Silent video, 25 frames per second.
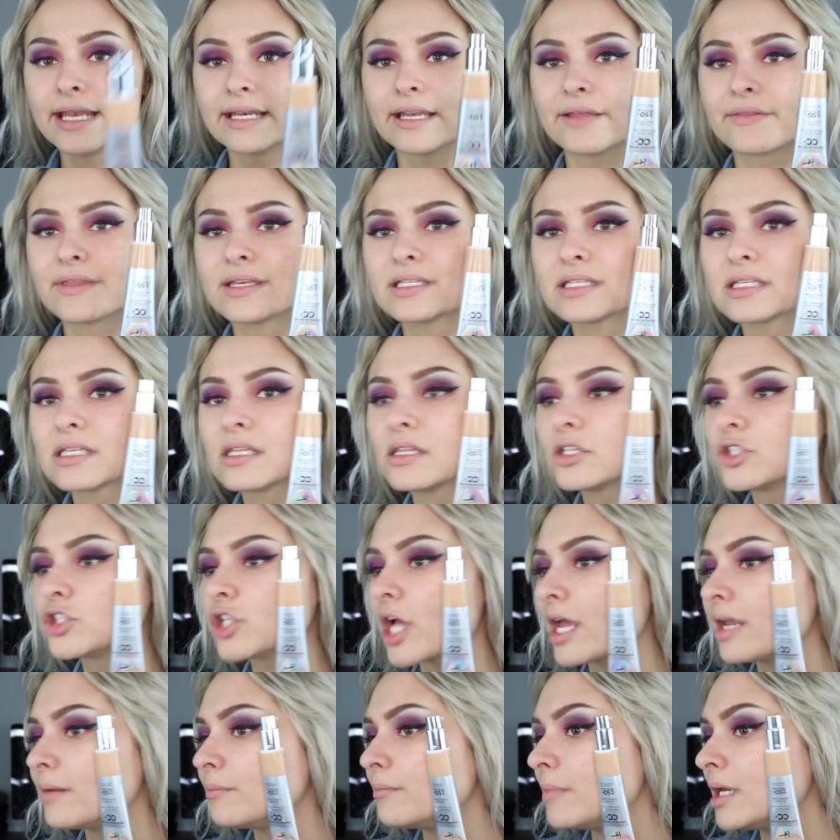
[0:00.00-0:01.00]
Now this is in the
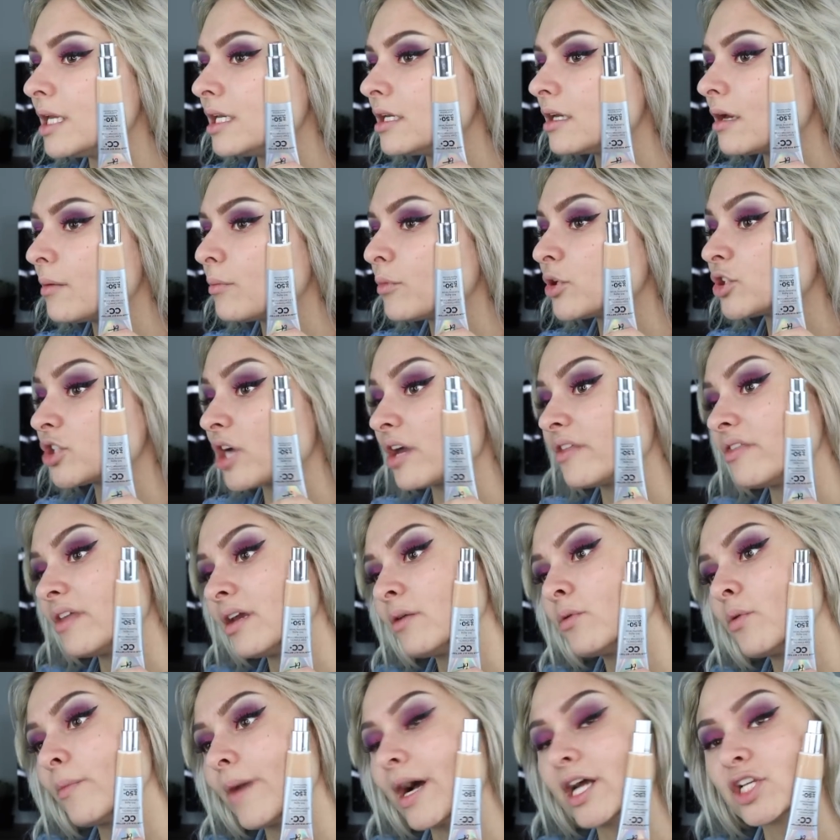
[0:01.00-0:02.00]
shade medium, which I
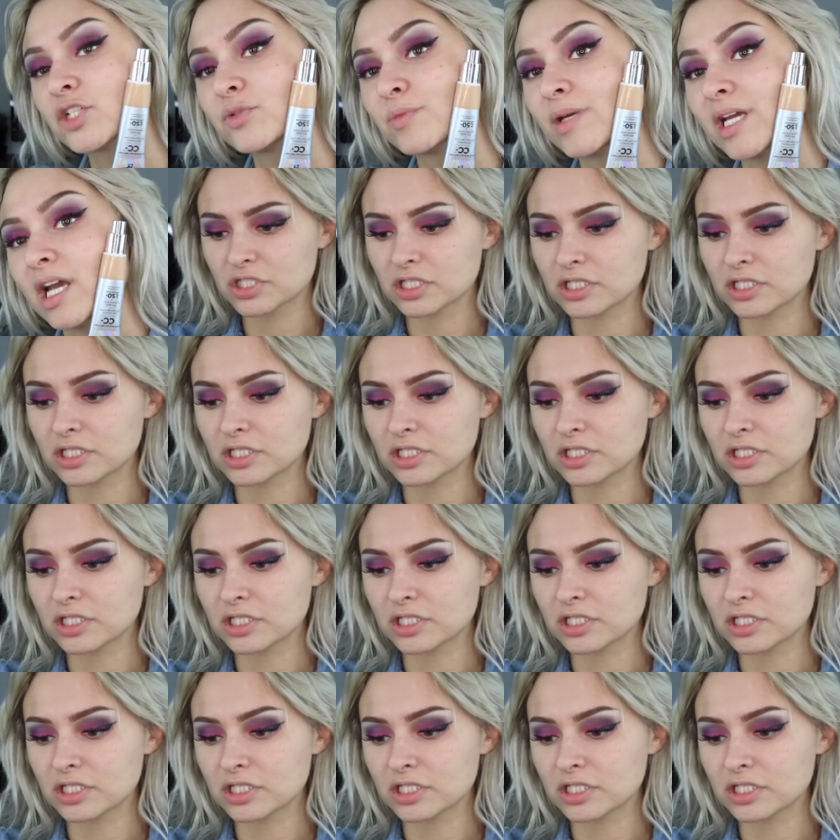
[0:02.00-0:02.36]
think will match me.